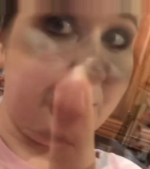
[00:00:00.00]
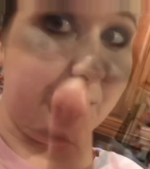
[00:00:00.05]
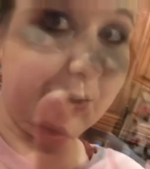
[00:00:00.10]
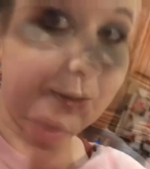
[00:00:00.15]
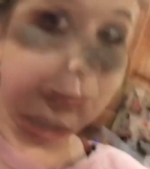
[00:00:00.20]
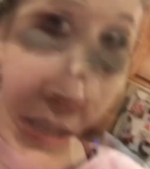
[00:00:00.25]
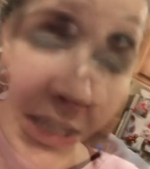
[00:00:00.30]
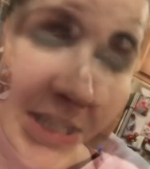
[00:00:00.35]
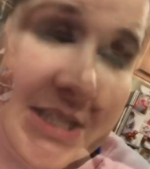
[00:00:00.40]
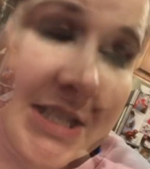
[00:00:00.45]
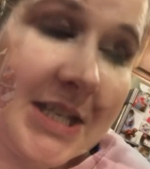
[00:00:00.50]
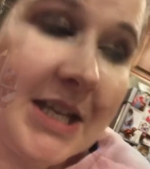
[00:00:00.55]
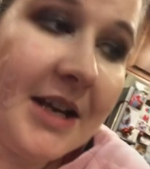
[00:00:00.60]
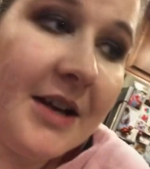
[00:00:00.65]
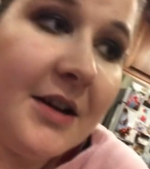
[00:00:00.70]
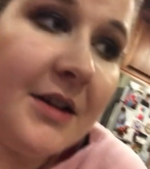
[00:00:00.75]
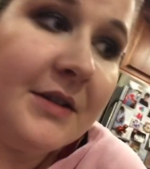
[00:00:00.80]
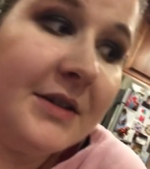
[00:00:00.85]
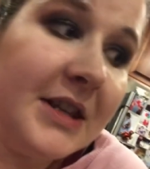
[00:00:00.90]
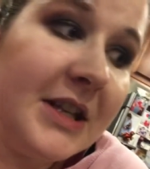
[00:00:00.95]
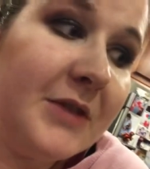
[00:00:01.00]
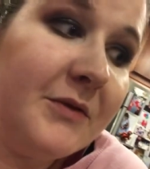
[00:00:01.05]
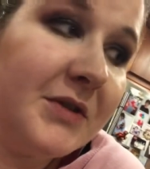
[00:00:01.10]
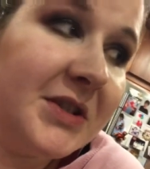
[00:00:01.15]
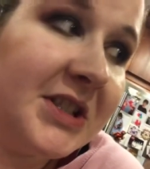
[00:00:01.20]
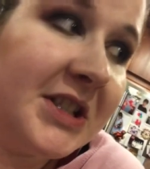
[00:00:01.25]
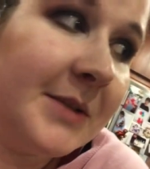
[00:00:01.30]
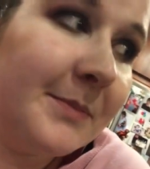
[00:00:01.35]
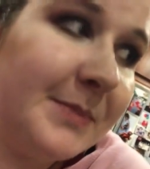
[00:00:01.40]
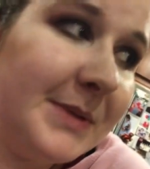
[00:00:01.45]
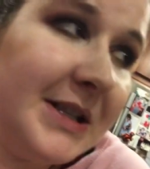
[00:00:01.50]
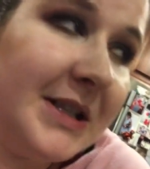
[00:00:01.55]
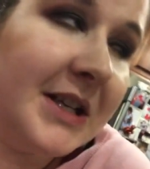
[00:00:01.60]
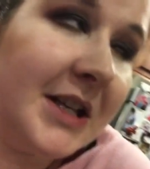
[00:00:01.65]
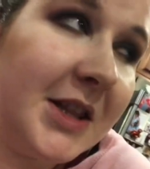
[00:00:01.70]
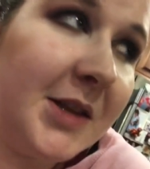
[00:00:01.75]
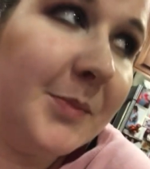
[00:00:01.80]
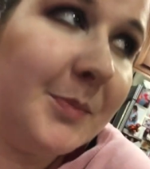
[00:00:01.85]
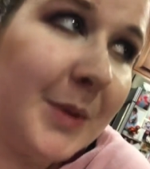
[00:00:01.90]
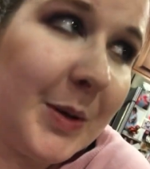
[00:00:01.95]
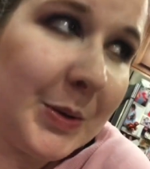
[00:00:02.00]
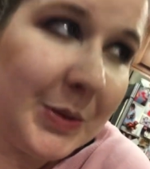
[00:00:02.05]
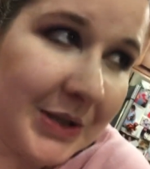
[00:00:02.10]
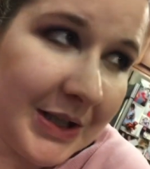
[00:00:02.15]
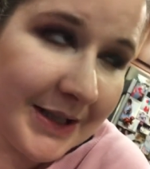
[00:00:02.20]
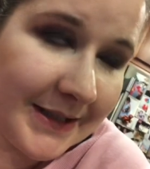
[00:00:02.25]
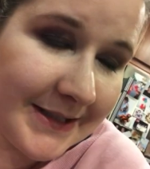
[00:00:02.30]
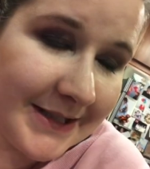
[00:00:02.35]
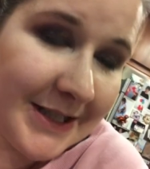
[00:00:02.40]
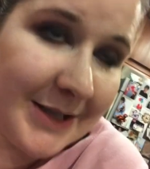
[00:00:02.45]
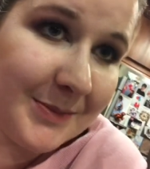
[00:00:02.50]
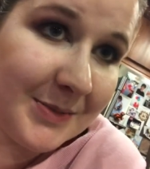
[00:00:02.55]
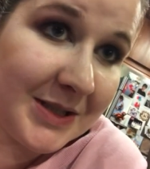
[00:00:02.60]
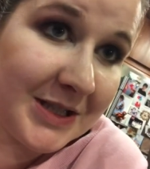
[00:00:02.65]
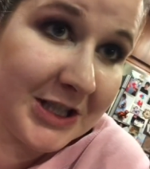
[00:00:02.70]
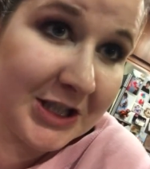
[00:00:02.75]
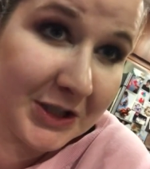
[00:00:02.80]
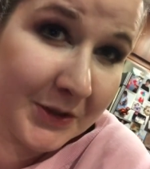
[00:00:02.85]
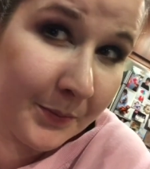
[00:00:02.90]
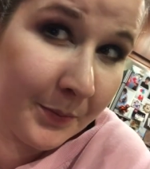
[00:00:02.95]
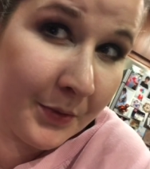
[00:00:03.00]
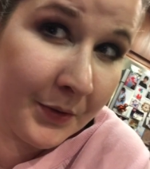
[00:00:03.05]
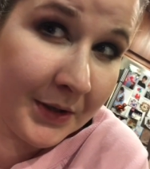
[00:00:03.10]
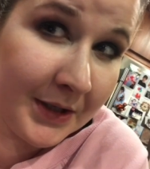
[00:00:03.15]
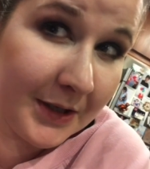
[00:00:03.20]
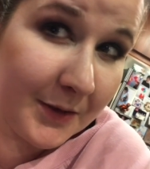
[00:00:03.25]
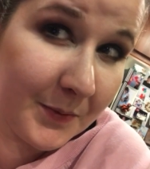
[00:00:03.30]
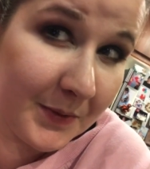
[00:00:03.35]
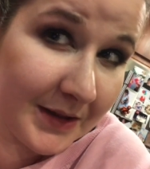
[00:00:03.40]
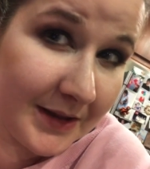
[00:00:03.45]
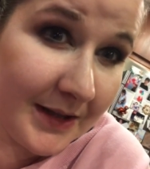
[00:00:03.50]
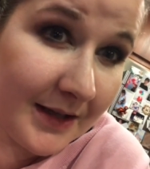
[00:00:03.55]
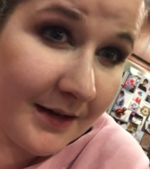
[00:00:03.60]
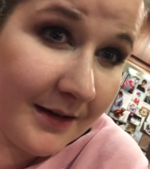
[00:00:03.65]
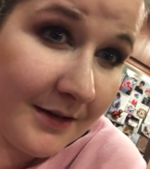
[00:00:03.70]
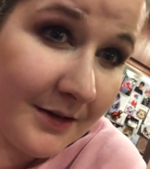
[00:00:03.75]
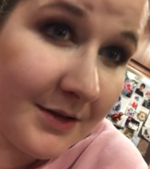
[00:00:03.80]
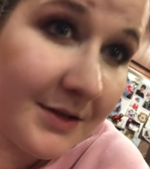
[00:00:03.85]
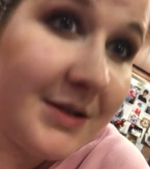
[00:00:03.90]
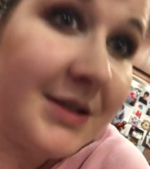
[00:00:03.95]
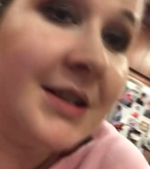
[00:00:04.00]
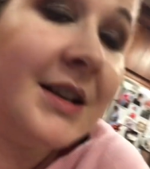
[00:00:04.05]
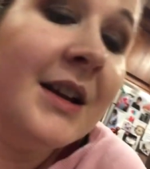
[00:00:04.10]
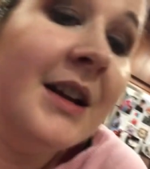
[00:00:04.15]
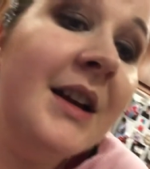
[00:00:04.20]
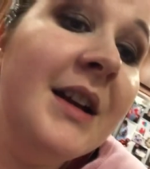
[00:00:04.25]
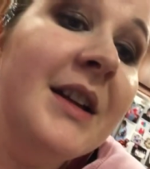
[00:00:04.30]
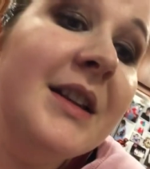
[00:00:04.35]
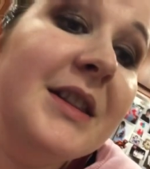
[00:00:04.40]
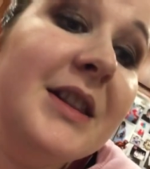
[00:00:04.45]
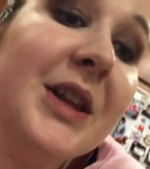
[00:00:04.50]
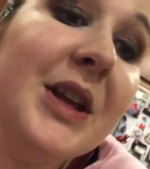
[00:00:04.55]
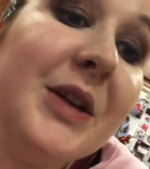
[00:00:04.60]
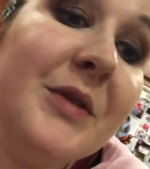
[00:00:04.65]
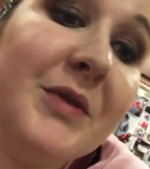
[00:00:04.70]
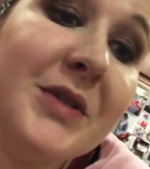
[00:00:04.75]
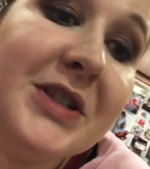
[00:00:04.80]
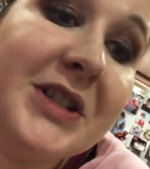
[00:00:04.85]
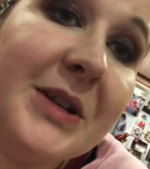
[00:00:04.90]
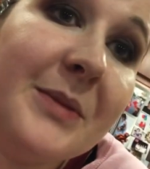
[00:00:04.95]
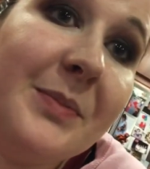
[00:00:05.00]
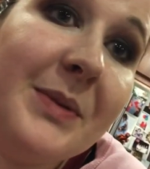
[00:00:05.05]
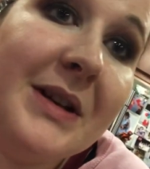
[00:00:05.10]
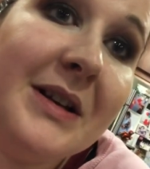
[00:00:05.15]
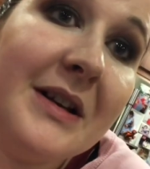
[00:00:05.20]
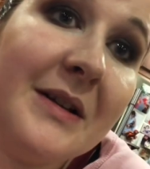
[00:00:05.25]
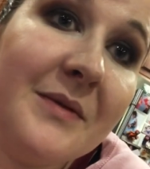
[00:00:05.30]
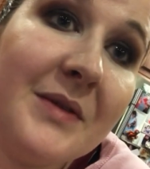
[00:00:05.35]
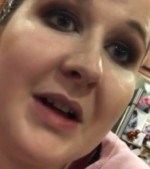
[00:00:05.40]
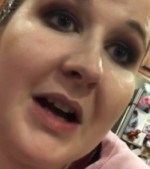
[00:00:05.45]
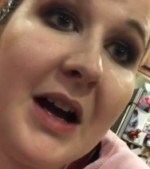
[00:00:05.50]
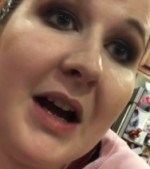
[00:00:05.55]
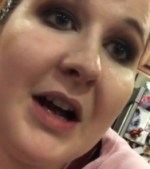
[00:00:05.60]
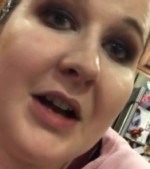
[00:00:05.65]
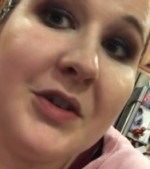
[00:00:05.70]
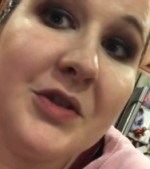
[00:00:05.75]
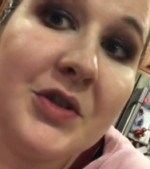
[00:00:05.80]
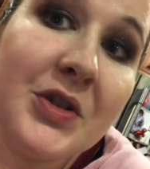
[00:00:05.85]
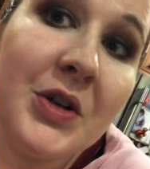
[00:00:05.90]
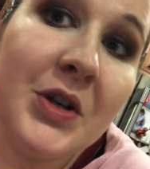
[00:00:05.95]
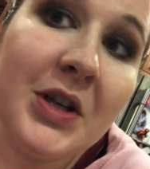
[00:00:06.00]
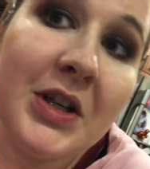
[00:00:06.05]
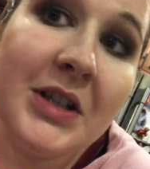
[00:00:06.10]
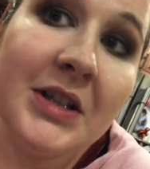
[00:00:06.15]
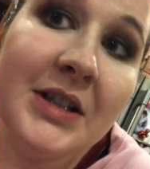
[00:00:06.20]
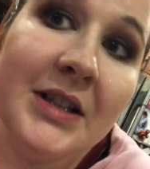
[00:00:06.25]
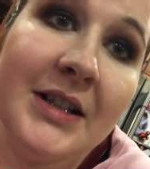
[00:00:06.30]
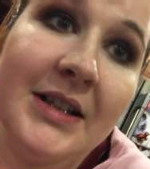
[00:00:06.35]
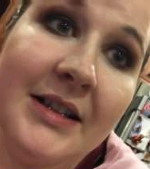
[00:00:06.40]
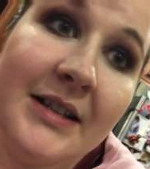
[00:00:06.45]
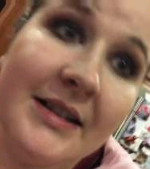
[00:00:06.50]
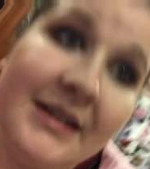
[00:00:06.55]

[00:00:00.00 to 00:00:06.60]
So I can tell the recipient of the mocha seems disappointed with theirs. The recipient of the hot chocolate